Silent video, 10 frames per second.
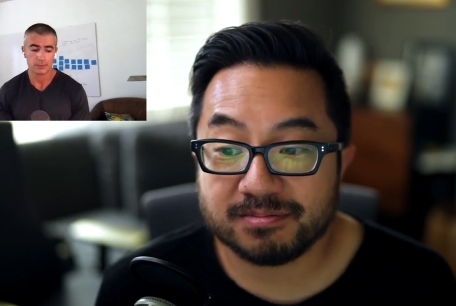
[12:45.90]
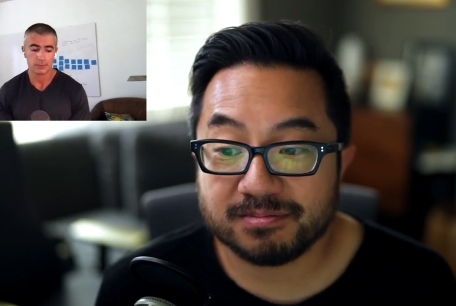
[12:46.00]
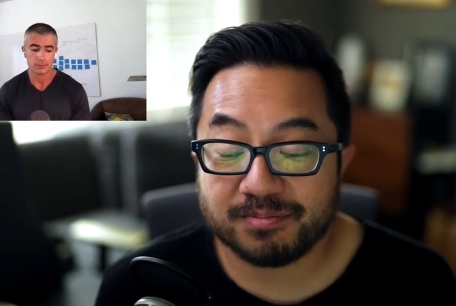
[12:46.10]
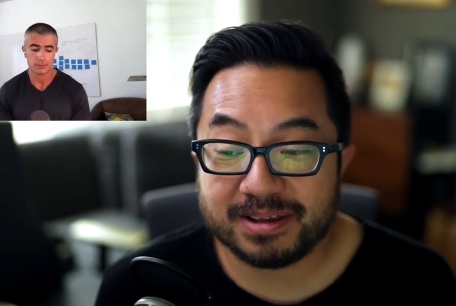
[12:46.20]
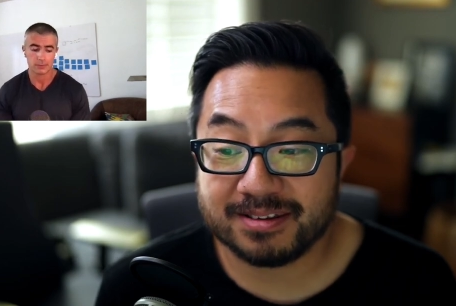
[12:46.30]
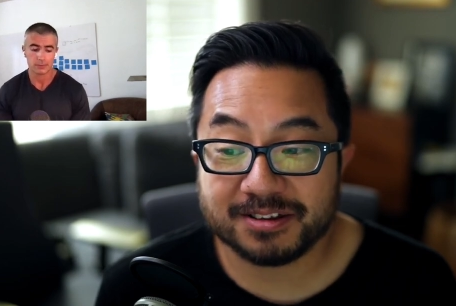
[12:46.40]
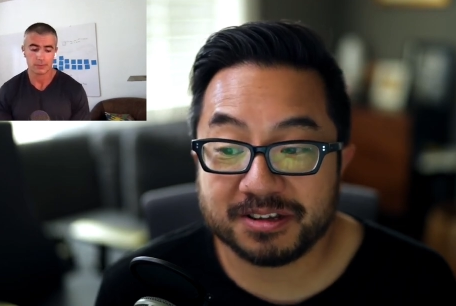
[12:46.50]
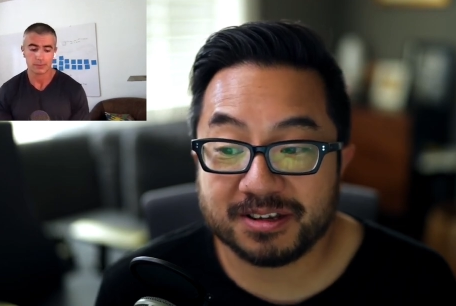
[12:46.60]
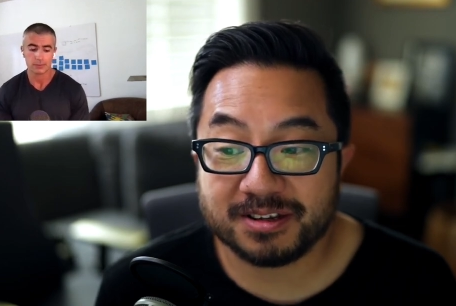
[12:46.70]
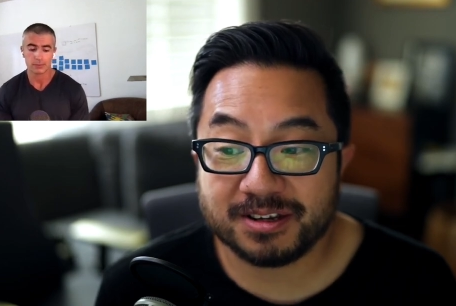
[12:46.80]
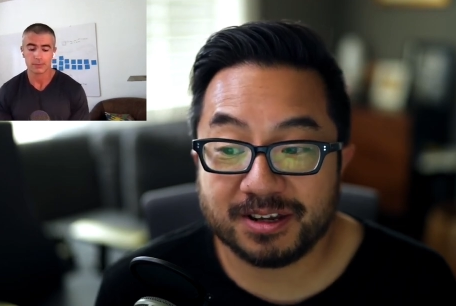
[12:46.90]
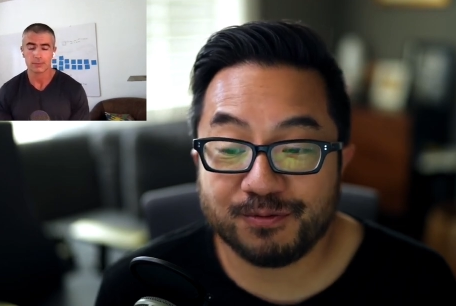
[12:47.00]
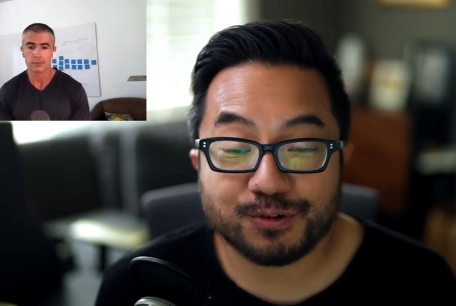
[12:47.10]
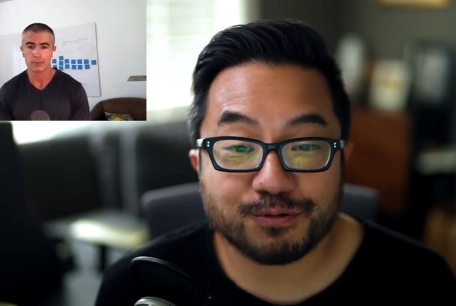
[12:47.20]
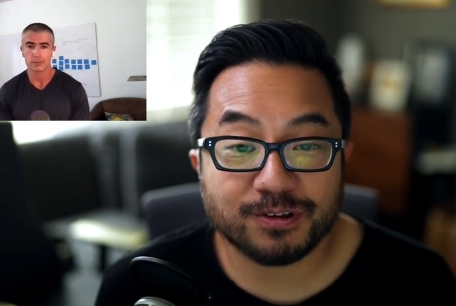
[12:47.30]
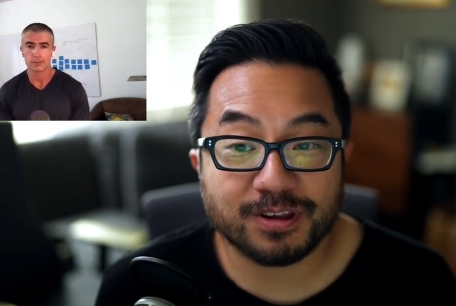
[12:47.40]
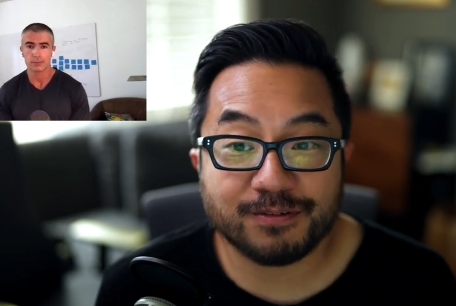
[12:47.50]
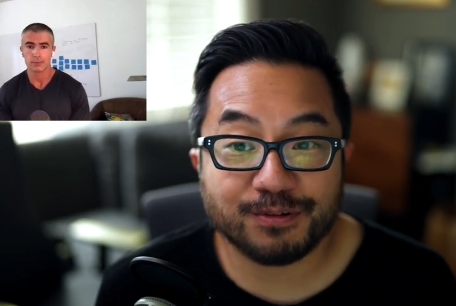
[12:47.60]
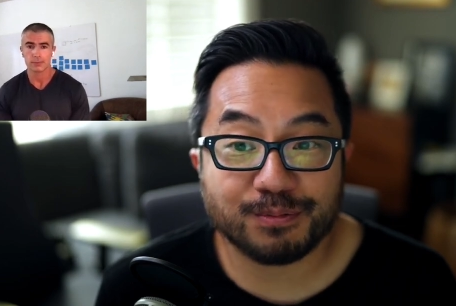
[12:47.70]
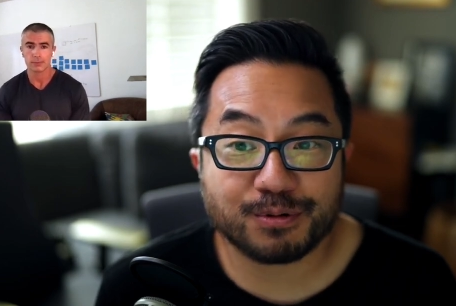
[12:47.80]
Speaker 1: basically inventory
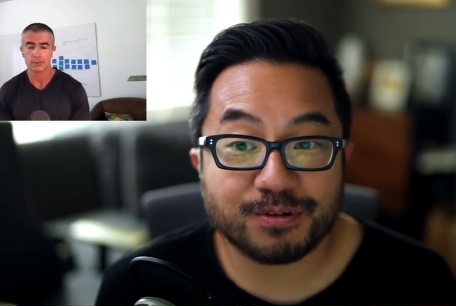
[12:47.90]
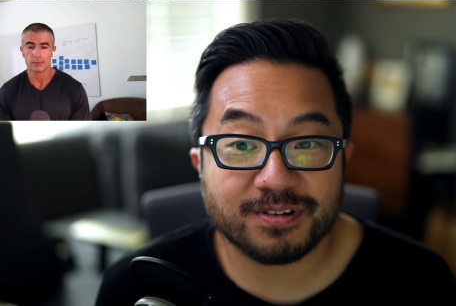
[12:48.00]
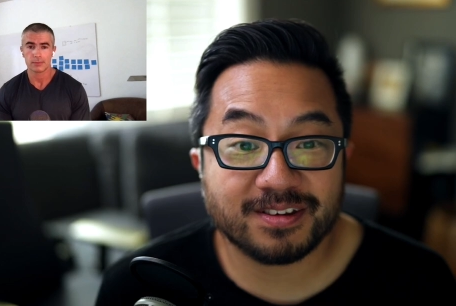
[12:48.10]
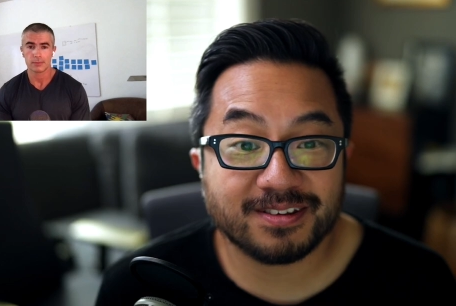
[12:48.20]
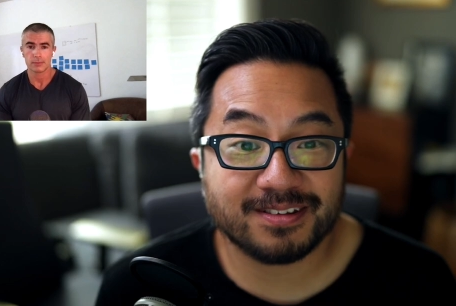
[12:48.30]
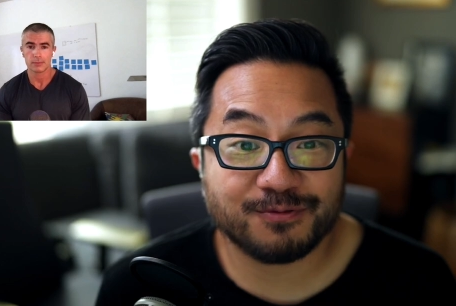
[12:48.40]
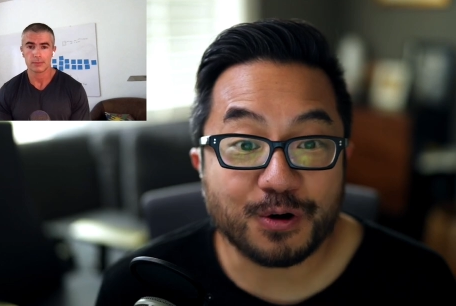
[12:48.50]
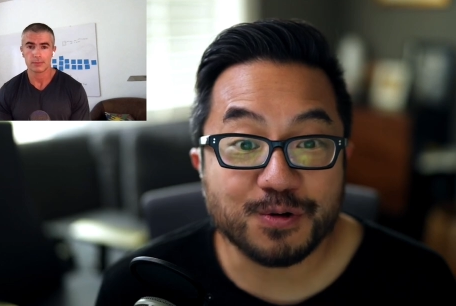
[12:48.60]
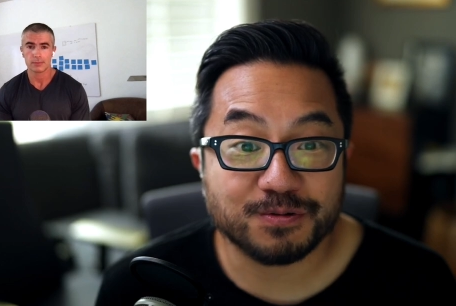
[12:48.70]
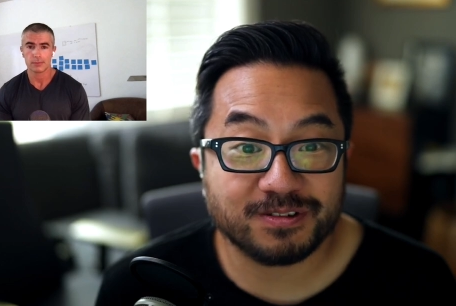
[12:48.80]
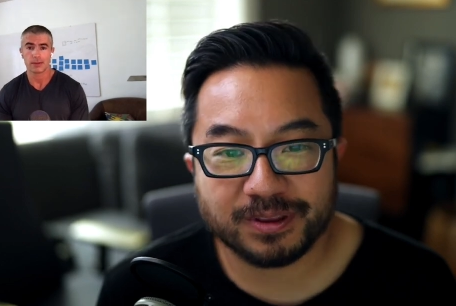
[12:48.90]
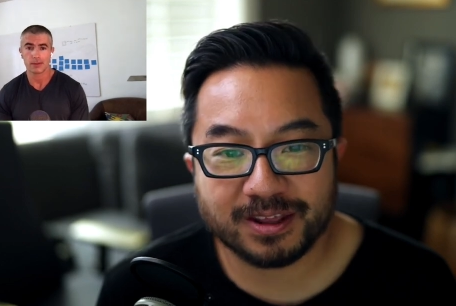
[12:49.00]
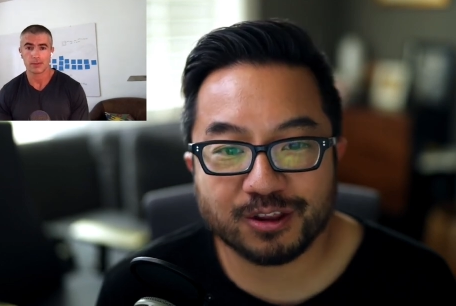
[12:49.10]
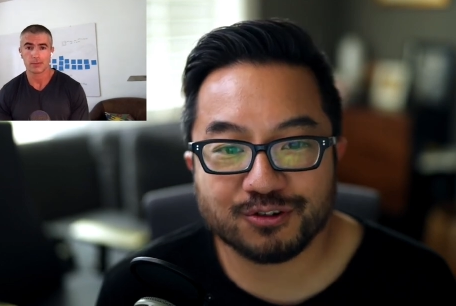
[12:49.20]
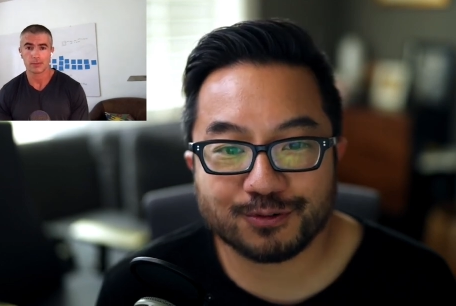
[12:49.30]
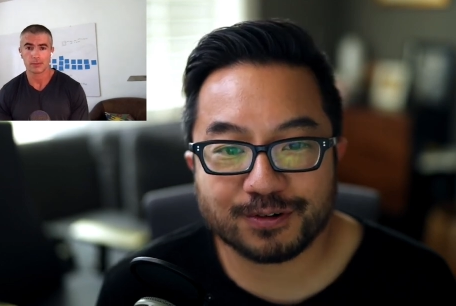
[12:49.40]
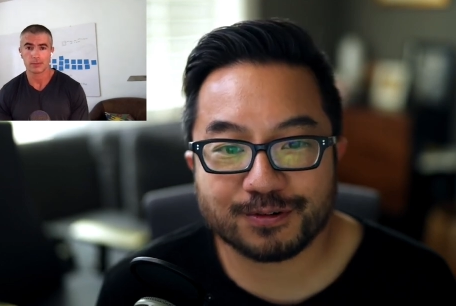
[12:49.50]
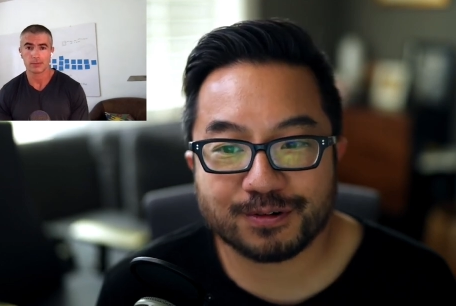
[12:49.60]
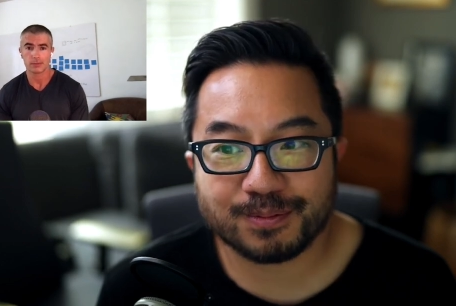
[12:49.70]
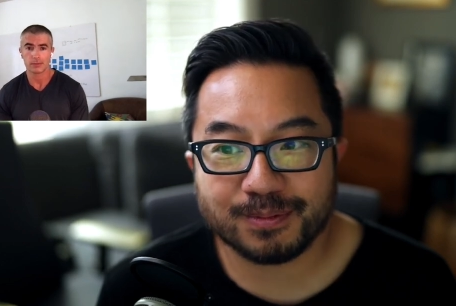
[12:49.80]
level person's phone. In the short
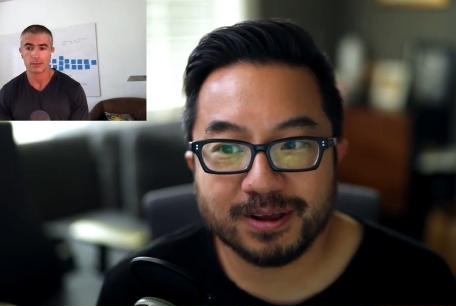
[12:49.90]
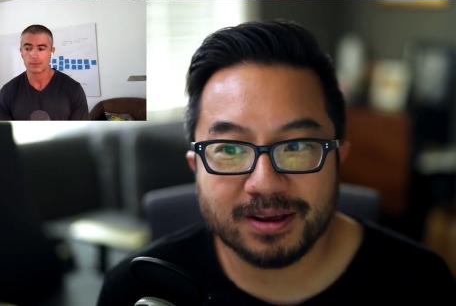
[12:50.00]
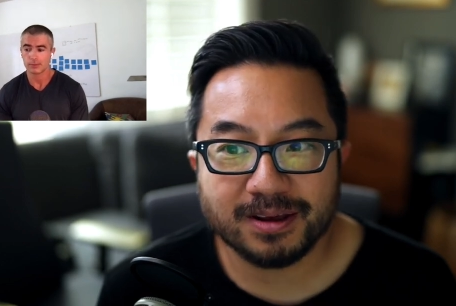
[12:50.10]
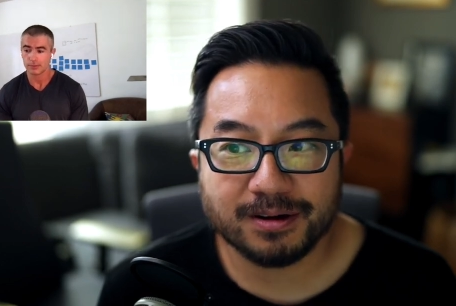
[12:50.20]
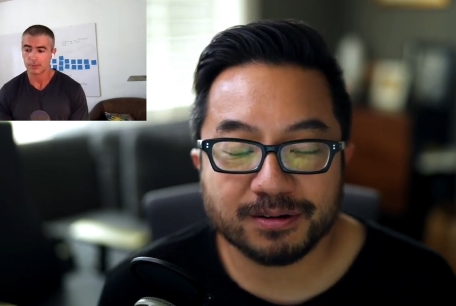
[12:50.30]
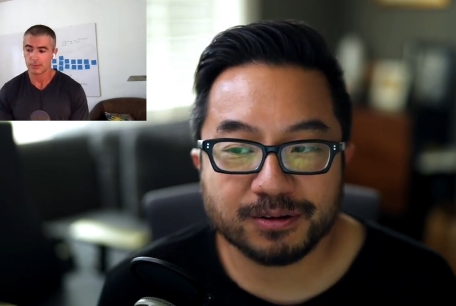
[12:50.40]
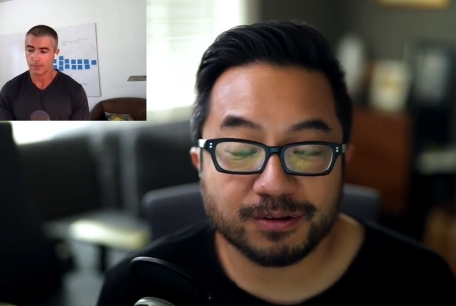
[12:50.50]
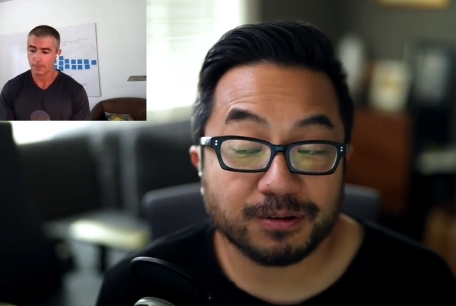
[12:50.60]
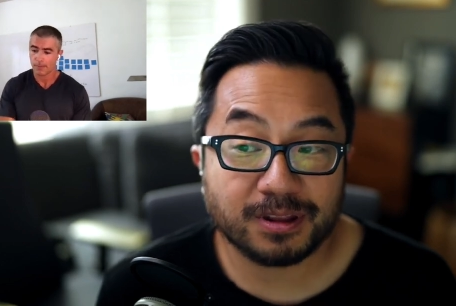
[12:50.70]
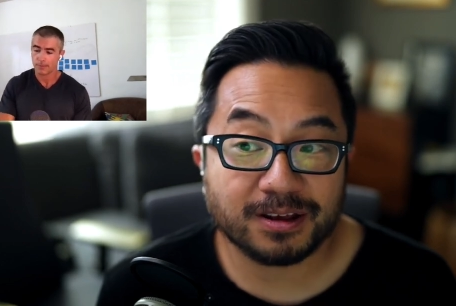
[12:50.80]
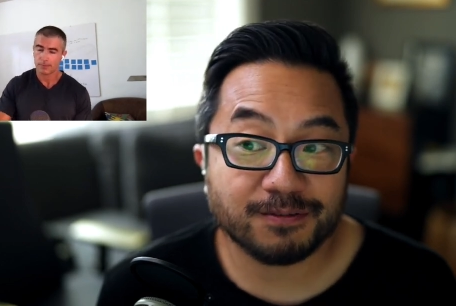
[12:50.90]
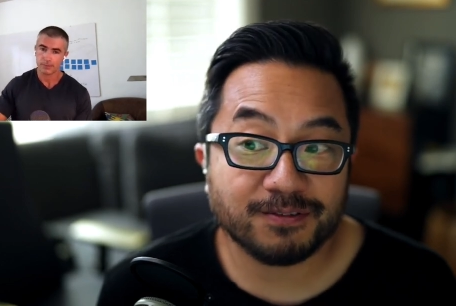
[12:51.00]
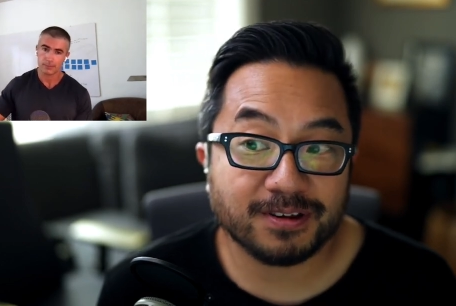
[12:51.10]
term, you think of it